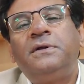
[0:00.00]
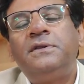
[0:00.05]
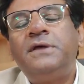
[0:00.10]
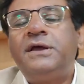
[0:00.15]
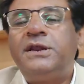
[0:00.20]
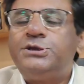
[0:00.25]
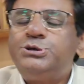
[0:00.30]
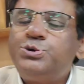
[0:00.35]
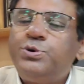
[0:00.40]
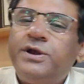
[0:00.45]

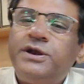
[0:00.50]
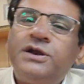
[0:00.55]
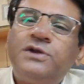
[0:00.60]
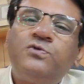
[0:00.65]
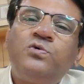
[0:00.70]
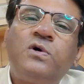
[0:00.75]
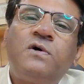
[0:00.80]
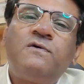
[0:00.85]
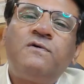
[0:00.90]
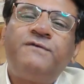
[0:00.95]
They are
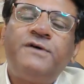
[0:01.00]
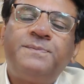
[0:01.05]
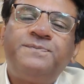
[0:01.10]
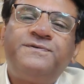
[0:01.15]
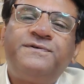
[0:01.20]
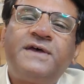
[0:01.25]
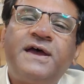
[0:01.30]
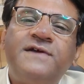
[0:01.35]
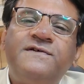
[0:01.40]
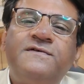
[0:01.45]
educated through our
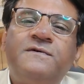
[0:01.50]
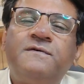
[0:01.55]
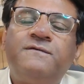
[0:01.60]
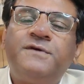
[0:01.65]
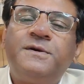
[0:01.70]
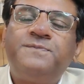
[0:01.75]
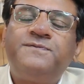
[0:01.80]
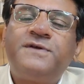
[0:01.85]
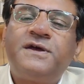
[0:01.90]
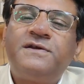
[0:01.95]
website. Our
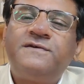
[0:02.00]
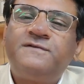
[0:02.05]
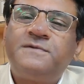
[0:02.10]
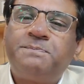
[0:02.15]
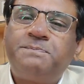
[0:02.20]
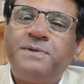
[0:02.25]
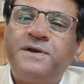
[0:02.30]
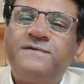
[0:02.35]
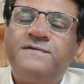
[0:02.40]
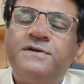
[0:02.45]
website is
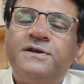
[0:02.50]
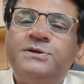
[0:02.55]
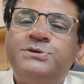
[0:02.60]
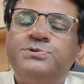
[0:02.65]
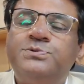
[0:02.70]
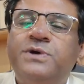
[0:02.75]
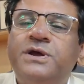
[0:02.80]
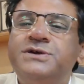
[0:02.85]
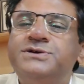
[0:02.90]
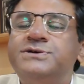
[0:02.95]
a patient
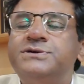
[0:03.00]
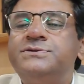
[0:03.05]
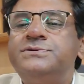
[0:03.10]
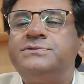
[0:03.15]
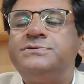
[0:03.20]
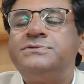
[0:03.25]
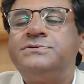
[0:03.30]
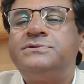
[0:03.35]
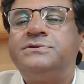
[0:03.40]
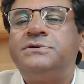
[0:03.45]

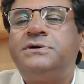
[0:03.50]
education,